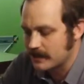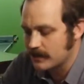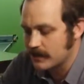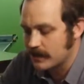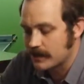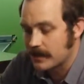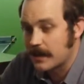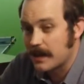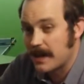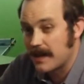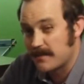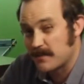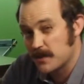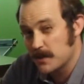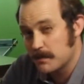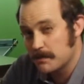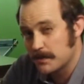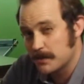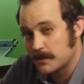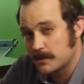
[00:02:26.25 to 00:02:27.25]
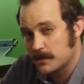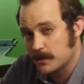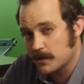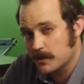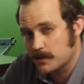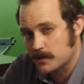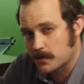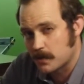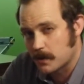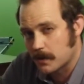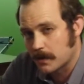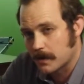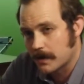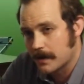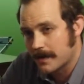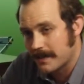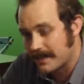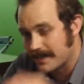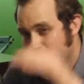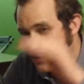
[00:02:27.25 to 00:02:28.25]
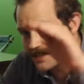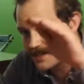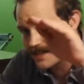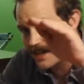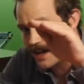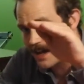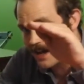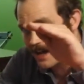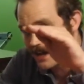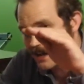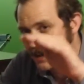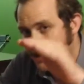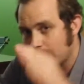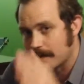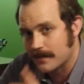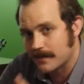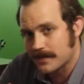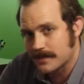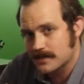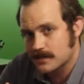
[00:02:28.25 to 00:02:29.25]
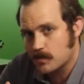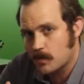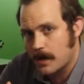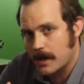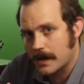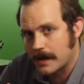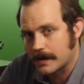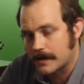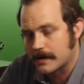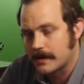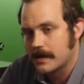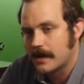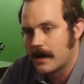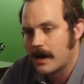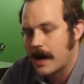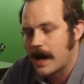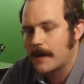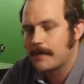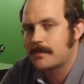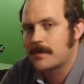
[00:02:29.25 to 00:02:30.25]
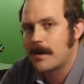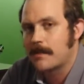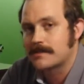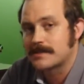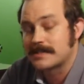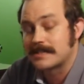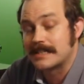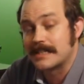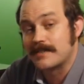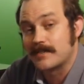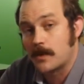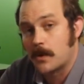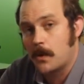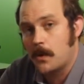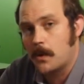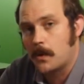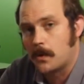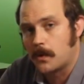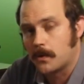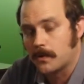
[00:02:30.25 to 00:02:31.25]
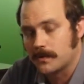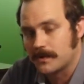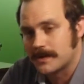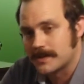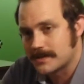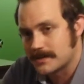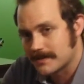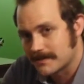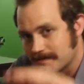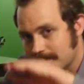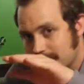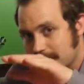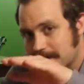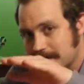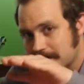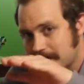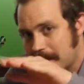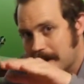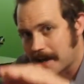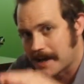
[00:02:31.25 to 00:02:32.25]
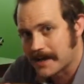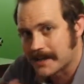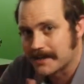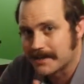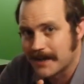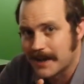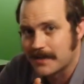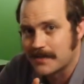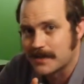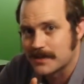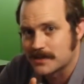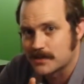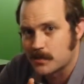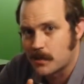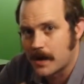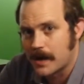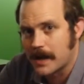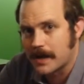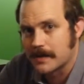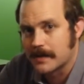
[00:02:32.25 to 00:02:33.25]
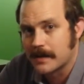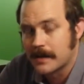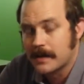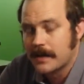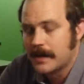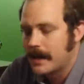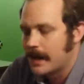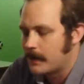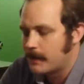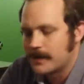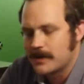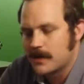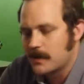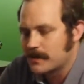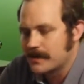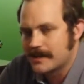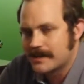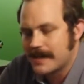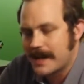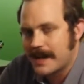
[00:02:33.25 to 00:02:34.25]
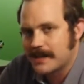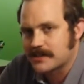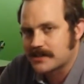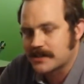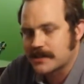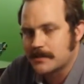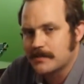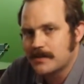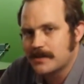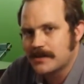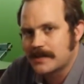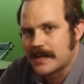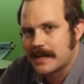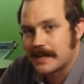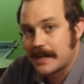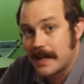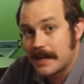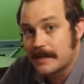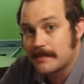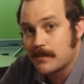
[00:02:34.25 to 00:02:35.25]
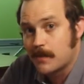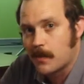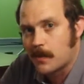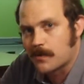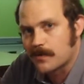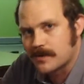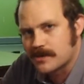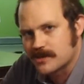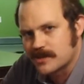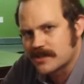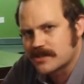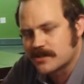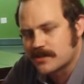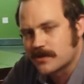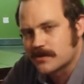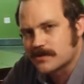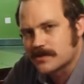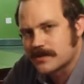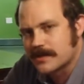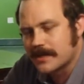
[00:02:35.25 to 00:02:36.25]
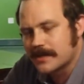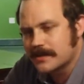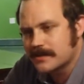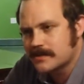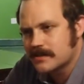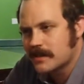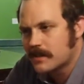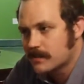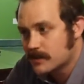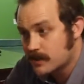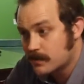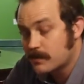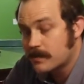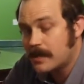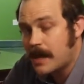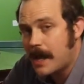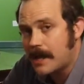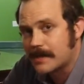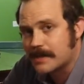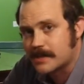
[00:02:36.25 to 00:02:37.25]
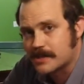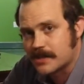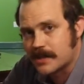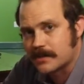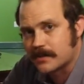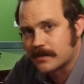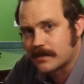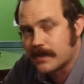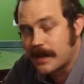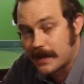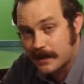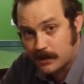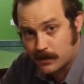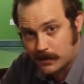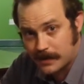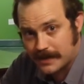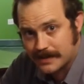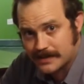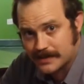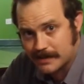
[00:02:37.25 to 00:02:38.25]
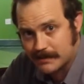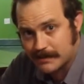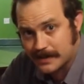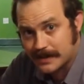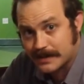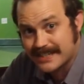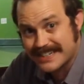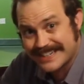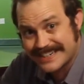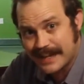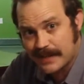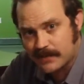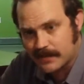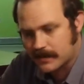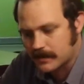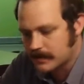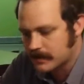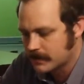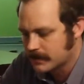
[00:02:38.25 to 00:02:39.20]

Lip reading: look, if you build your door this high and this wide, I promise to leave a hole that's this high and this wide. And we don't need to actually communicate any more than just those things to rely on each other and create something together.